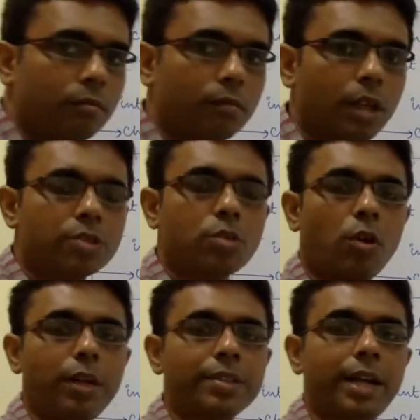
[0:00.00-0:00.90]
is
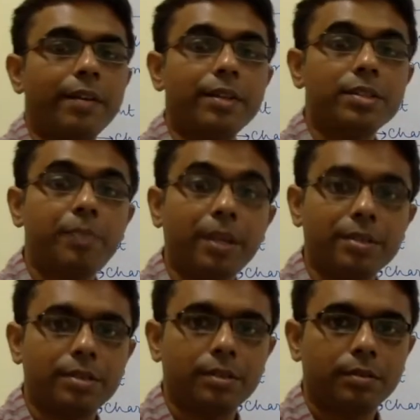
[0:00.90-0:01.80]
called its address
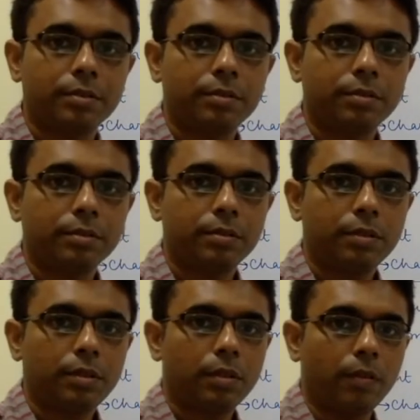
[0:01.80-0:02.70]
space,
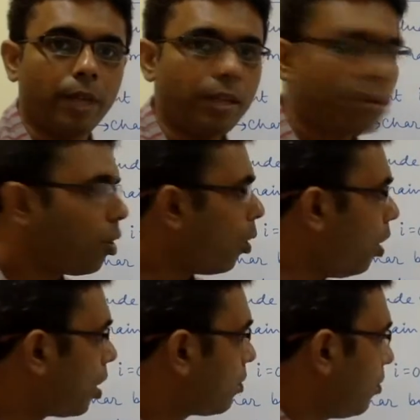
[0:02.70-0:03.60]
right?
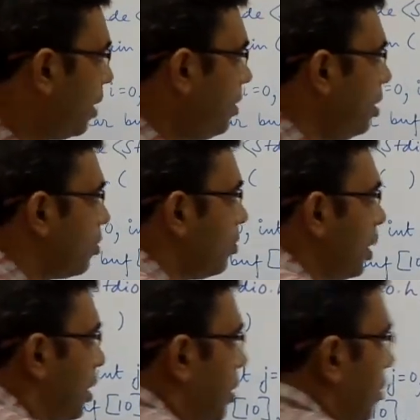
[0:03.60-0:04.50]
Or maybe we
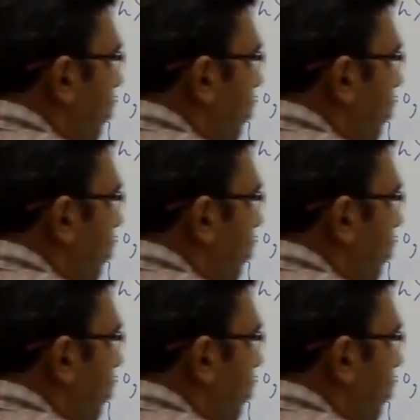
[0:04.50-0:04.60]
can,